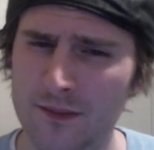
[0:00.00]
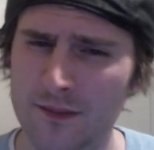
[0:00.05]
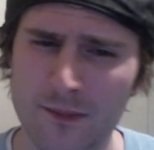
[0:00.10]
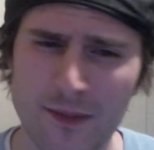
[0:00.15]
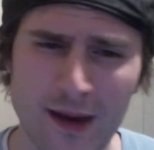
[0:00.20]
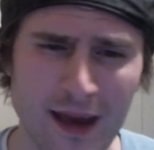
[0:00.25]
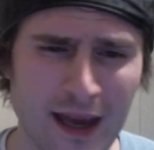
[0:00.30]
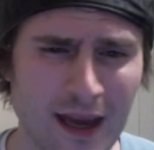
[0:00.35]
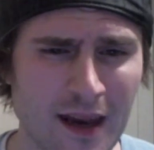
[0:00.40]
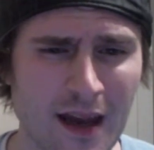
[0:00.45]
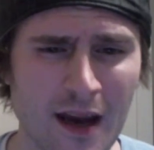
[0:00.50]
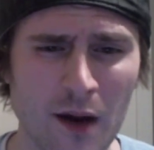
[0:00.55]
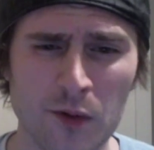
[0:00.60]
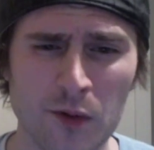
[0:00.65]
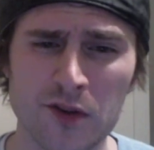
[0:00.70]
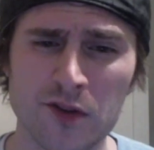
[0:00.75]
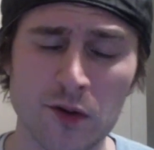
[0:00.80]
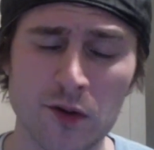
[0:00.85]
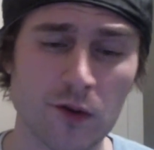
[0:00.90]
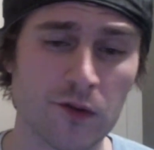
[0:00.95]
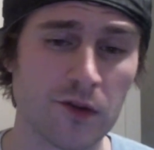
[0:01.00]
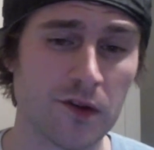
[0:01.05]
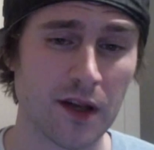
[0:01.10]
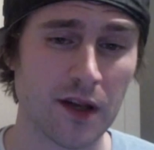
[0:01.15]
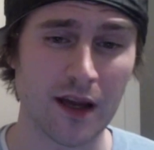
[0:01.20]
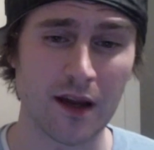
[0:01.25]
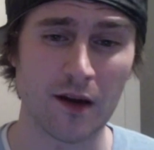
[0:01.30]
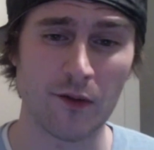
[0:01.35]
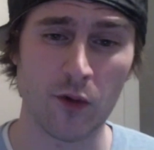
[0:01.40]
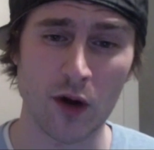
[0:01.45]
Man, I was so
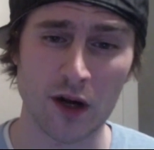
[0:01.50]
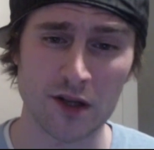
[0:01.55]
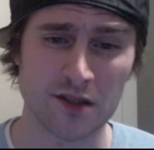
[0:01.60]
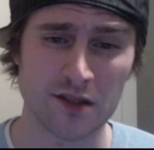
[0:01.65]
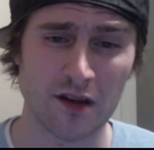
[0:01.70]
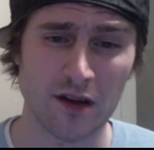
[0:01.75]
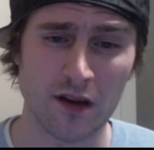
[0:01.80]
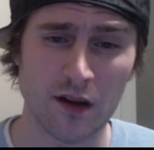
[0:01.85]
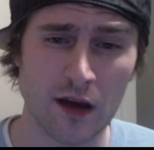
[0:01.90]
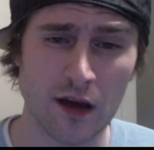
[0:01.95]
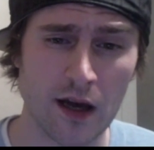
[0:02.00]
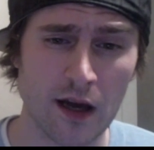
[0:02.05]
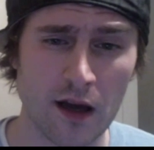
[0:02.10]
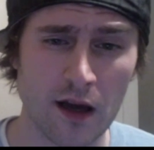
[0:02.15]
sick of watching